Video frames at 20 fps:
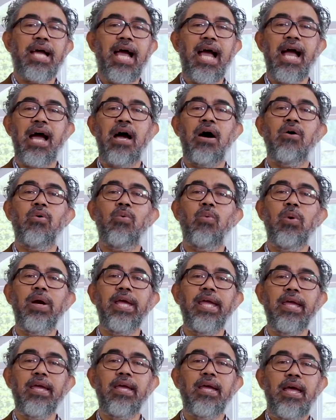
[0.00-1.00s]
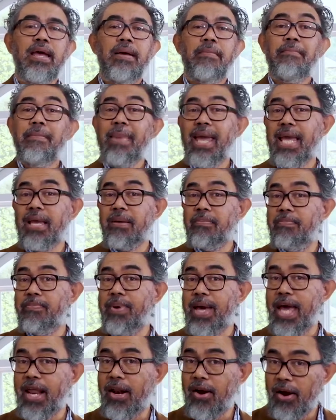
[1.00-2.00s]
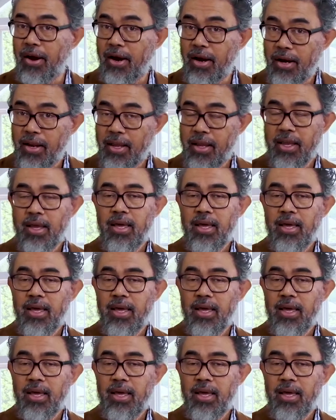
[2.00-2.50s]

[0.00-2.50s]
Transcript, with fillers: how we make better